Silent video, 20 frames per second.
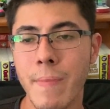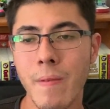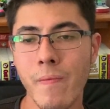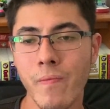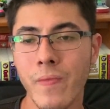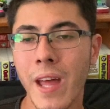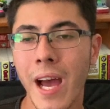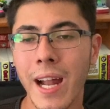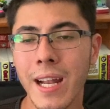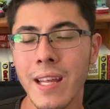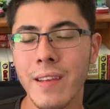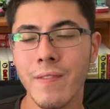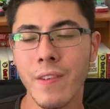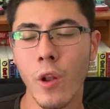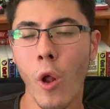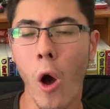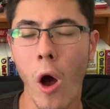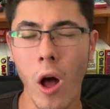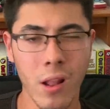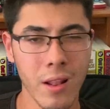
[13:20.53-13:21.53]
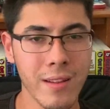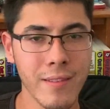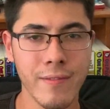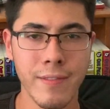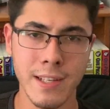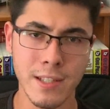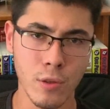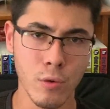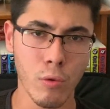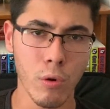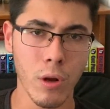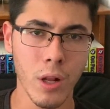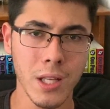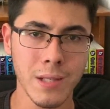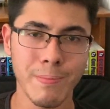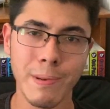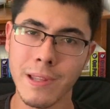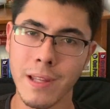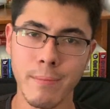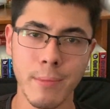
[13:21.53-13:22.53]
not even all of his quirks,
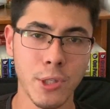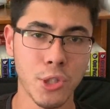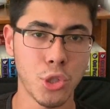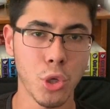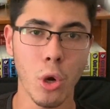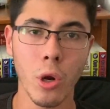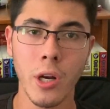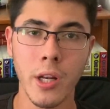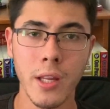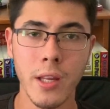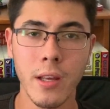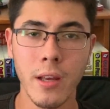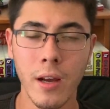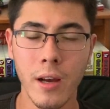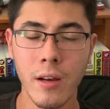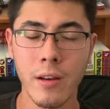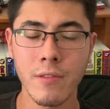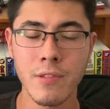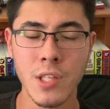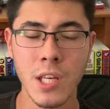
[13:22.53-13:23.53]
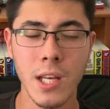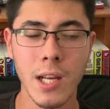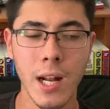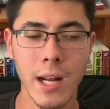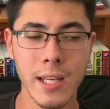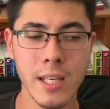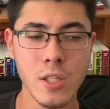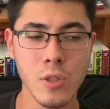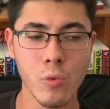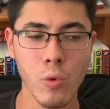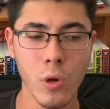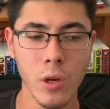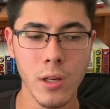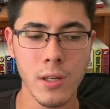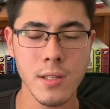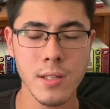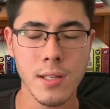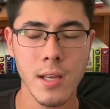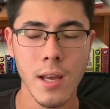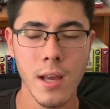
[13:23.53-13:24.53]
but the majority of Shigaraki's
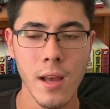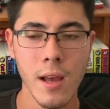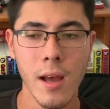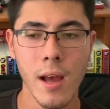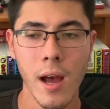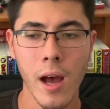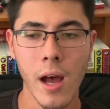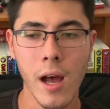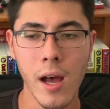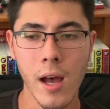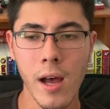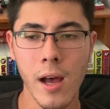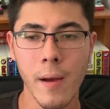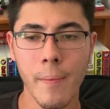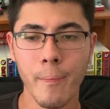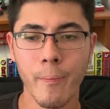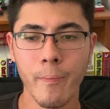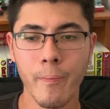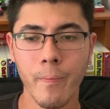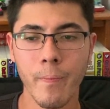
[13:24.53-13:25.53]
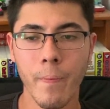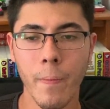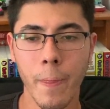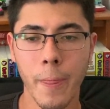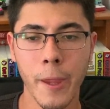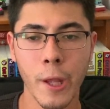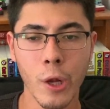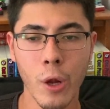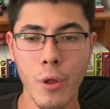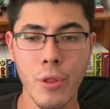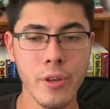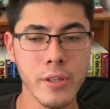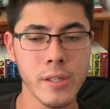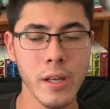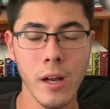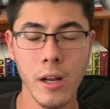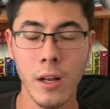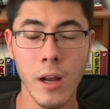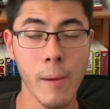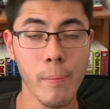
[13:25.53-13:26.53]
quirks, you know, there's
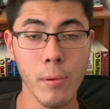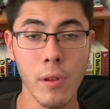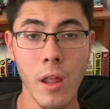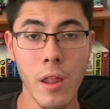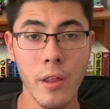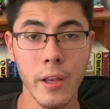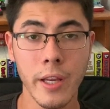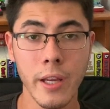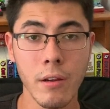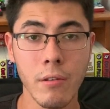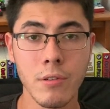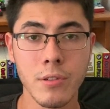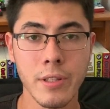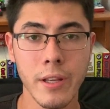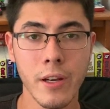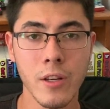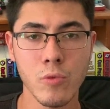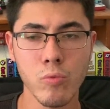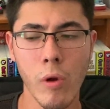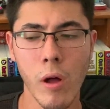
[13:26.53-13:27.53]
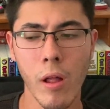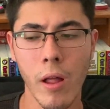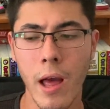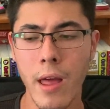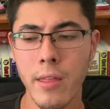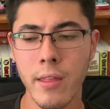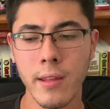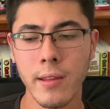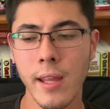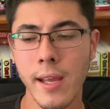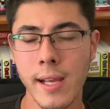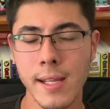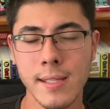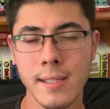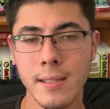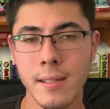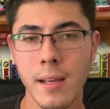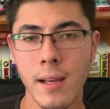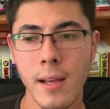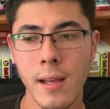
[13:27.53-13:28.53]
a couple other heroes there as well. I think they
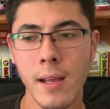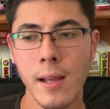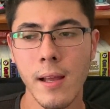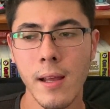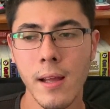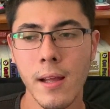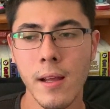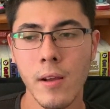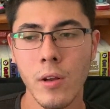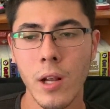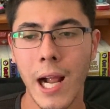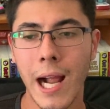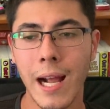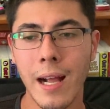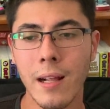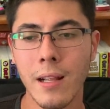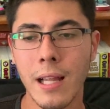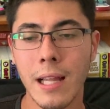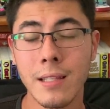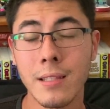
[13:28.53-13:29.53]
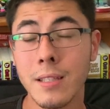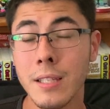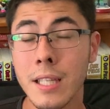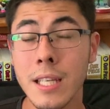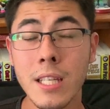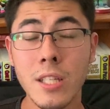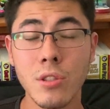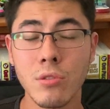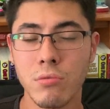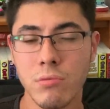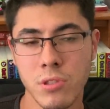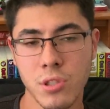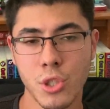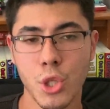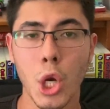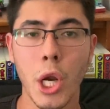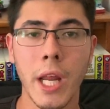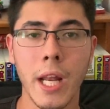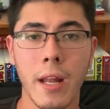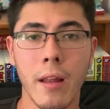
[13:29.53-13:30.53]
could at least
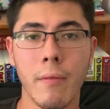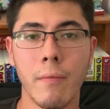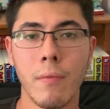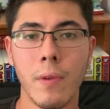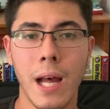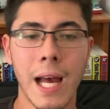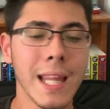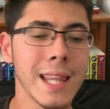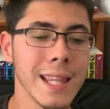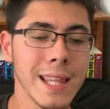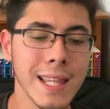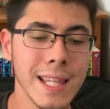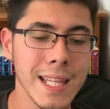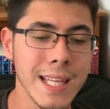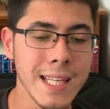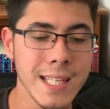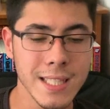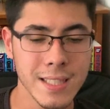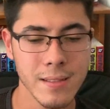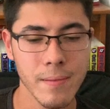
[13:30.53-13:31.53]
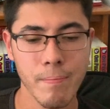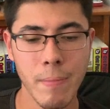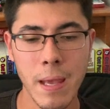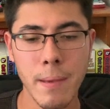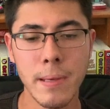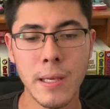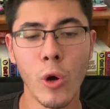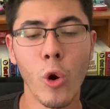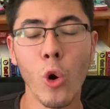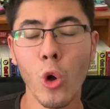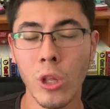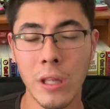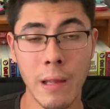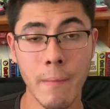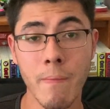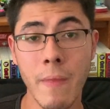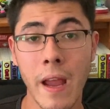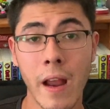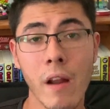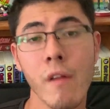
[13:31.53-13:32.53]
restrain him, at least maybe hold
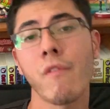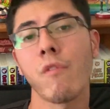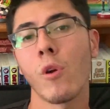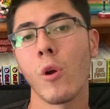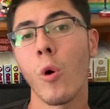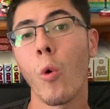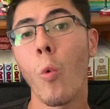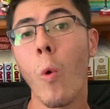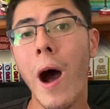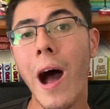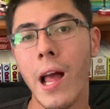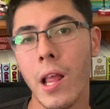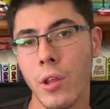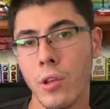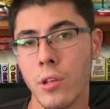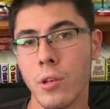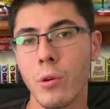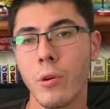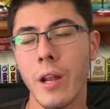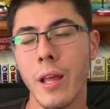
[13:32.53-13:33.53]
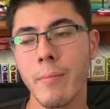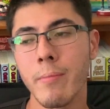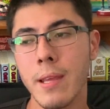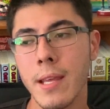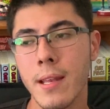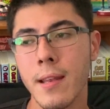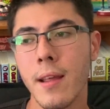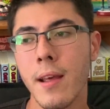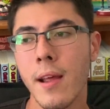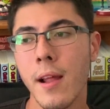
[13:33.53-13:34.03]
him there for a while, you know what I mean?